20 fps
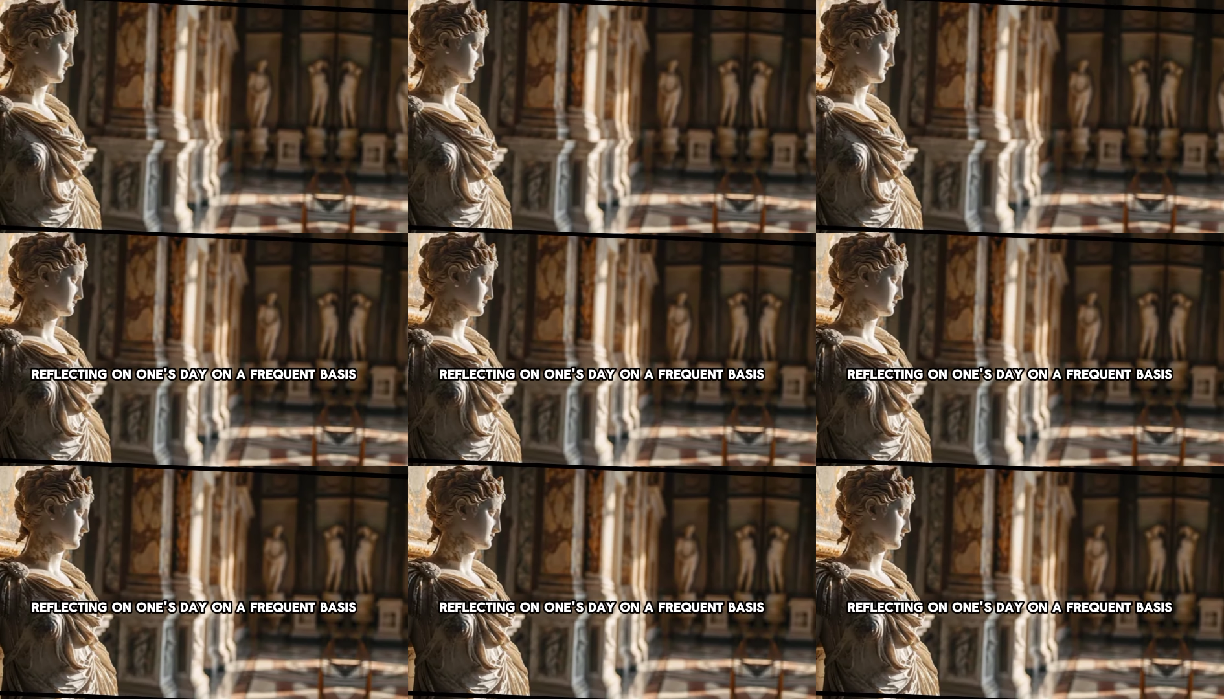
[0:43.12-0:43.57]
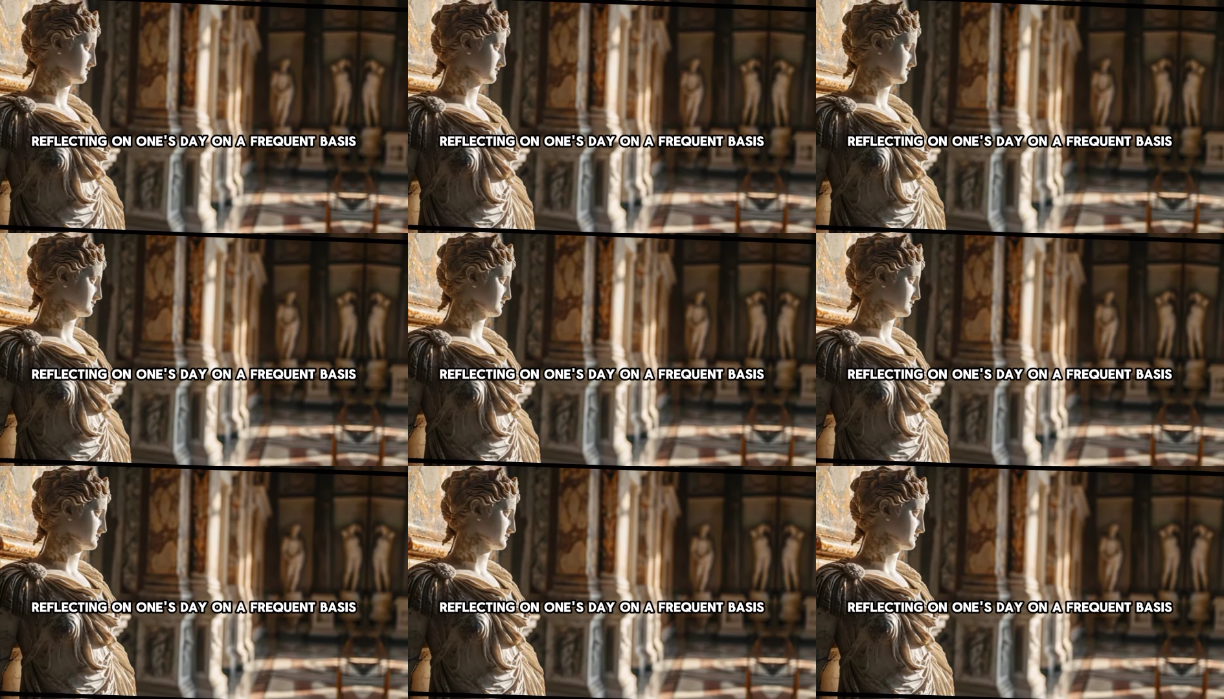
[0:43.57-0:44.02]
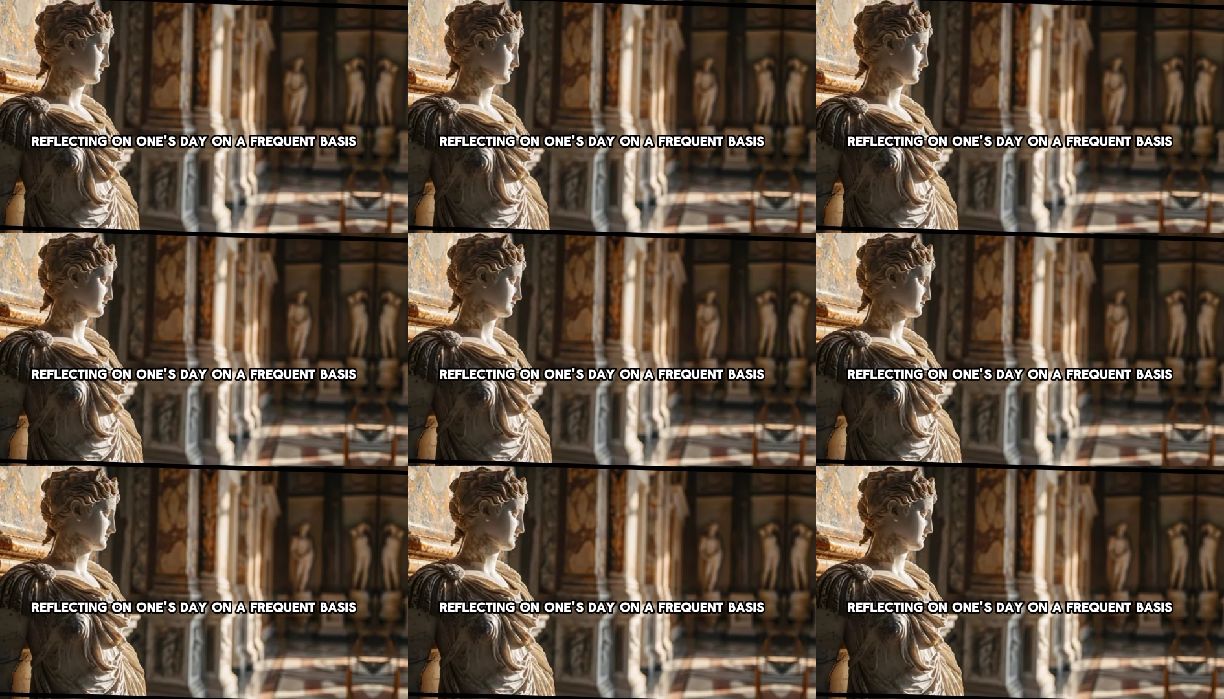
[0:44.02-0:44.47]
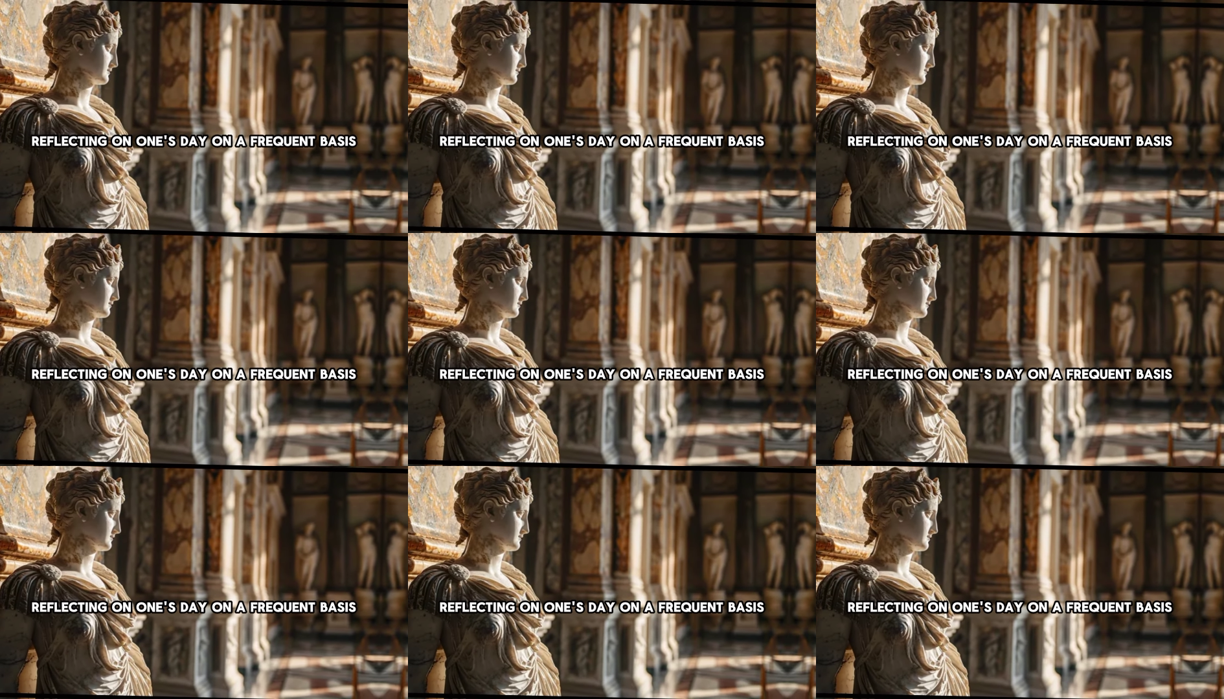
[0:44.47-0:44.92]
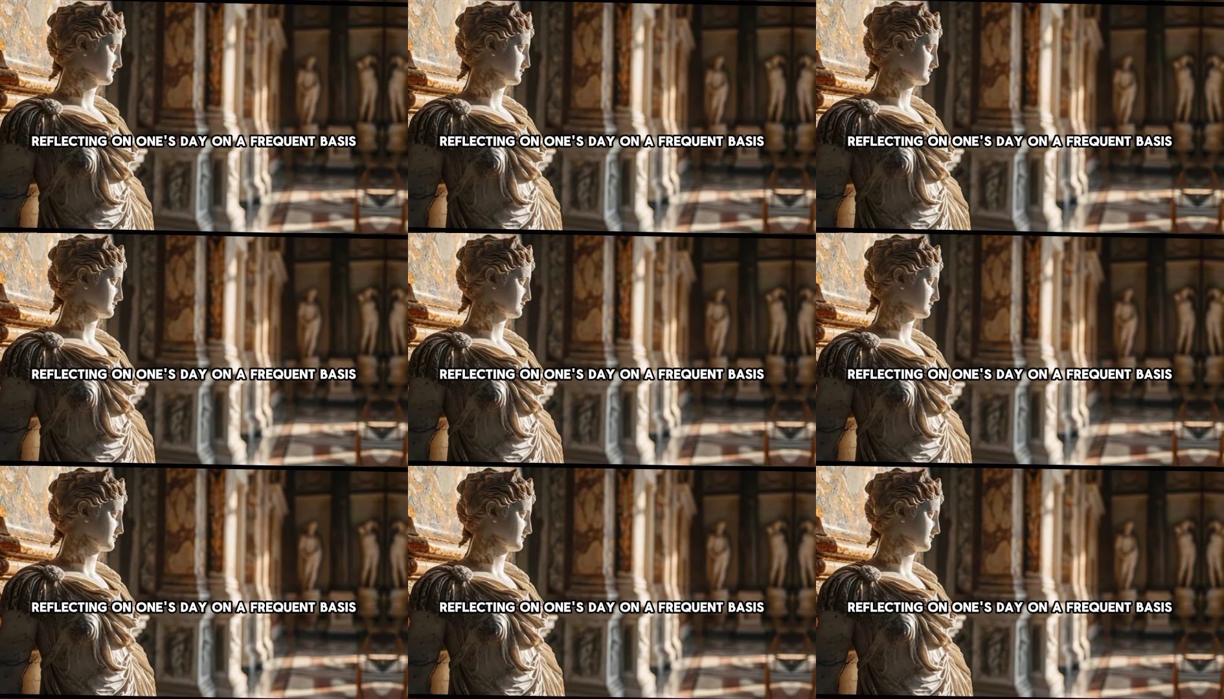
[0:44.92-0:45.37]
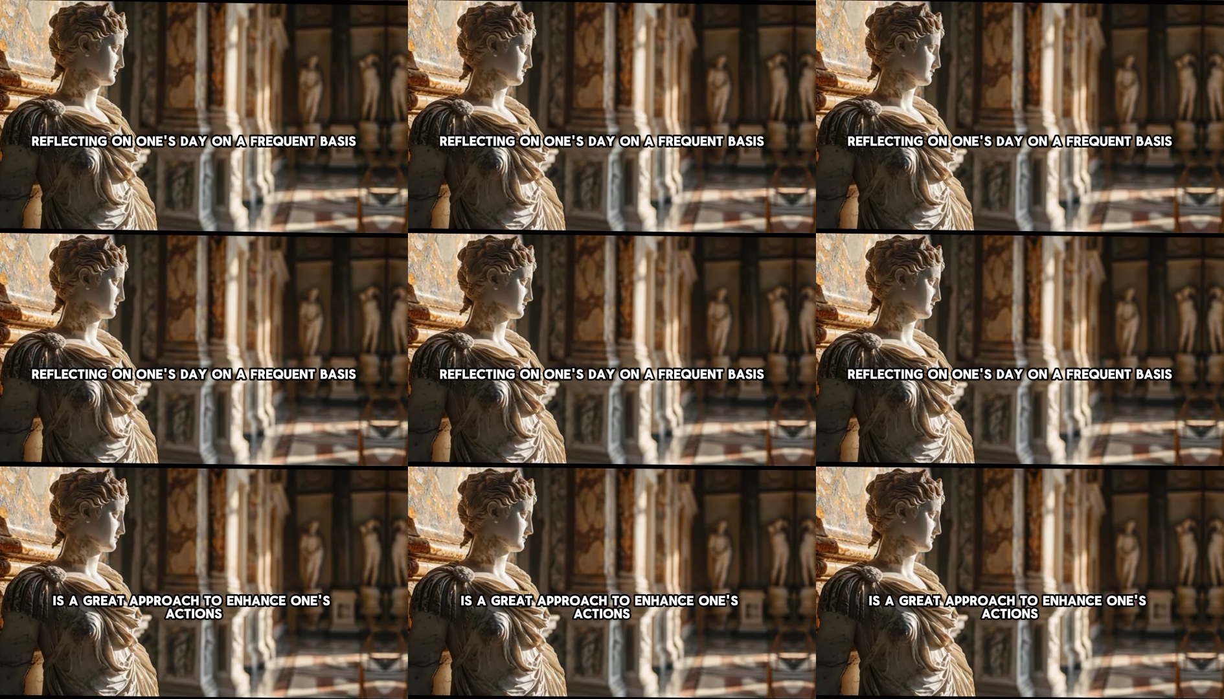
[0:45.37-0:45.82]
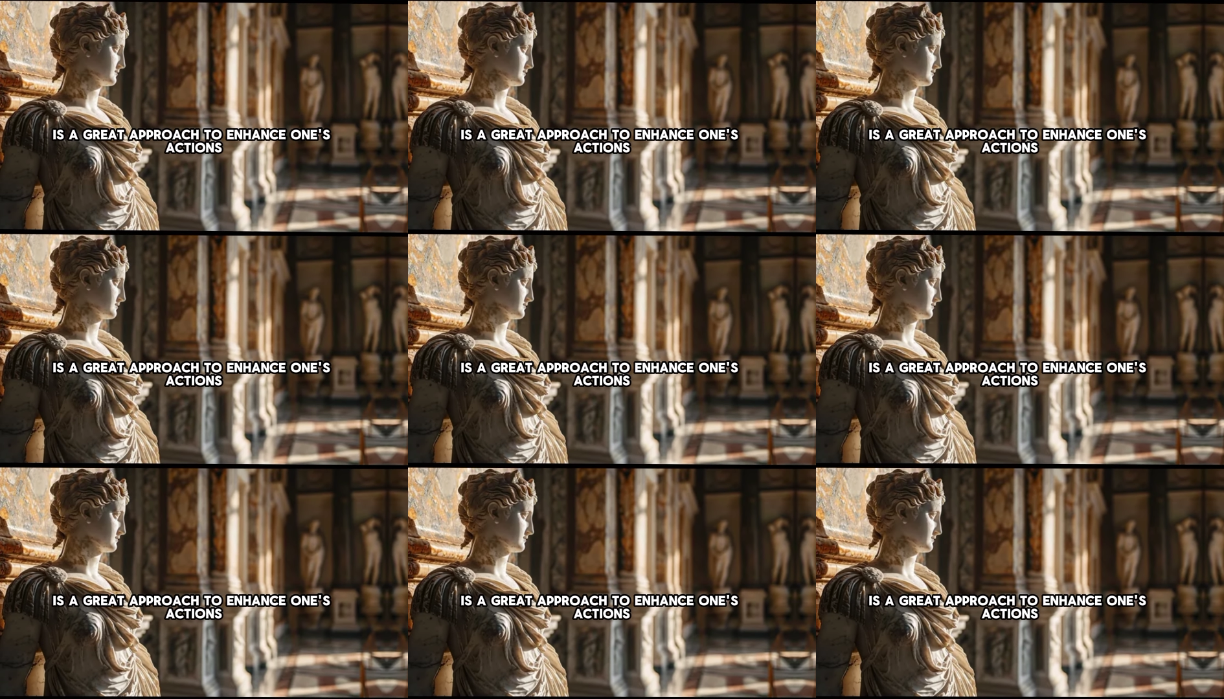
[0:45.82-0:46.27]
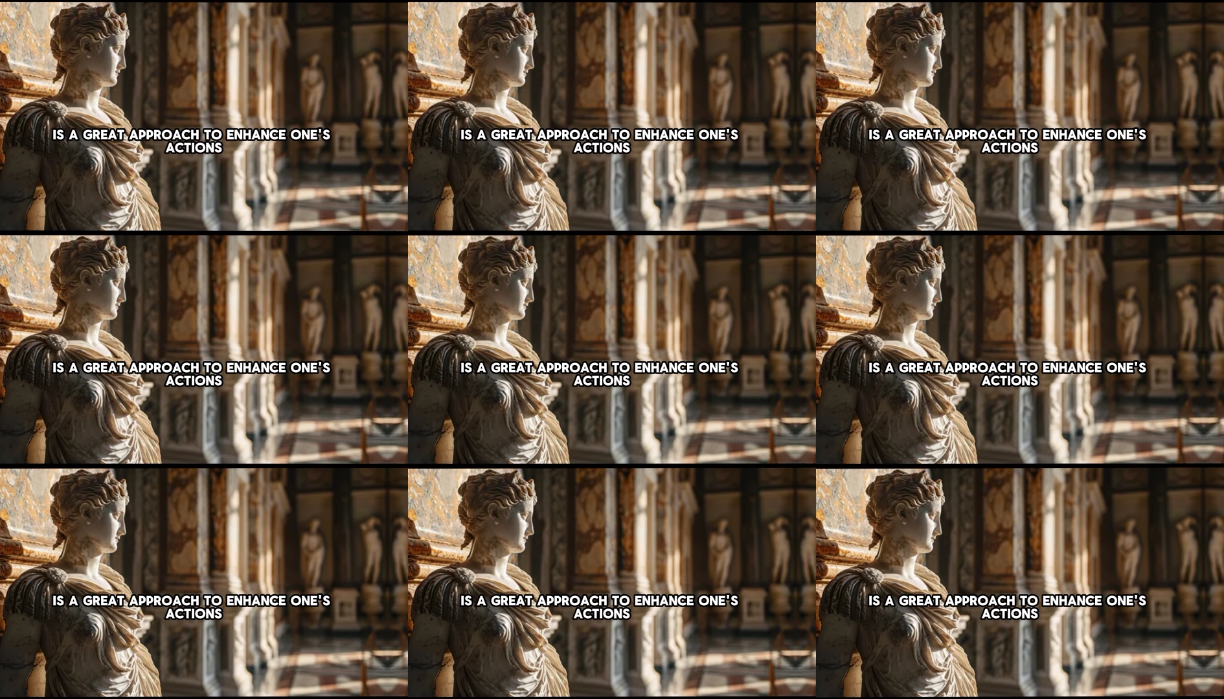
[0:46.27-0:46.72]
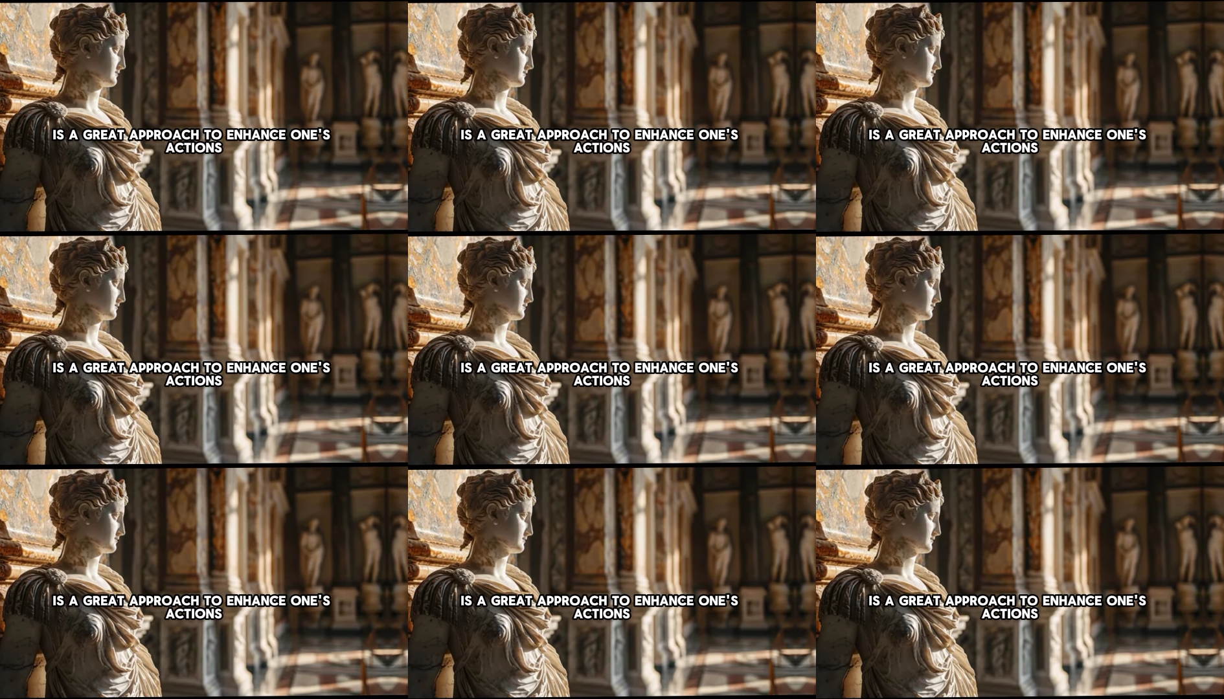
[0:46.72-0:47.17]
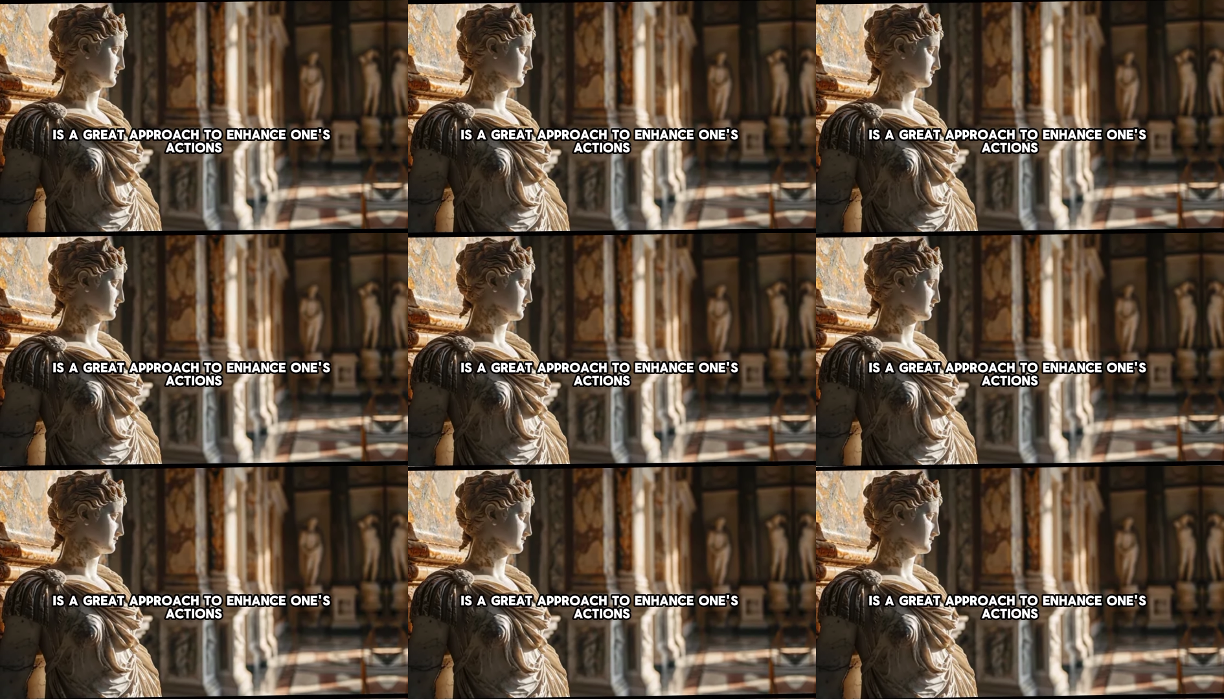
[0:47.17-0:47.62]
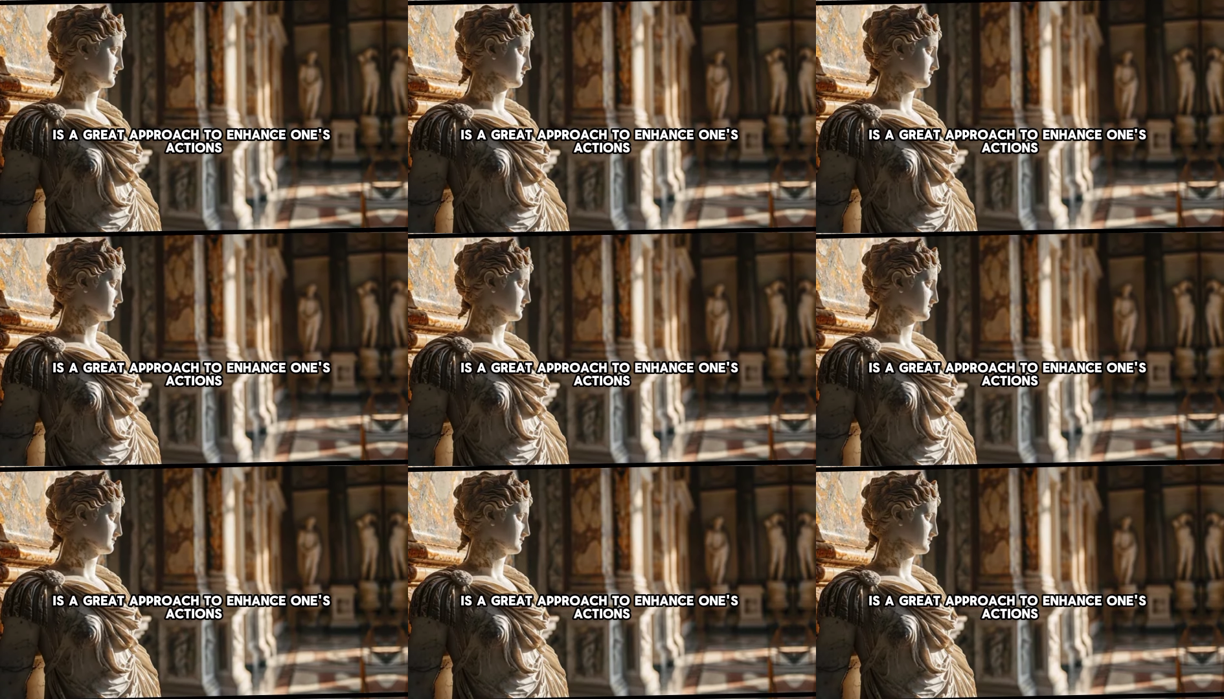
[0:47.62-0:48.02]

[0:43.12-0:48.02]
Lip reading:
Nobody's mouth can be seen.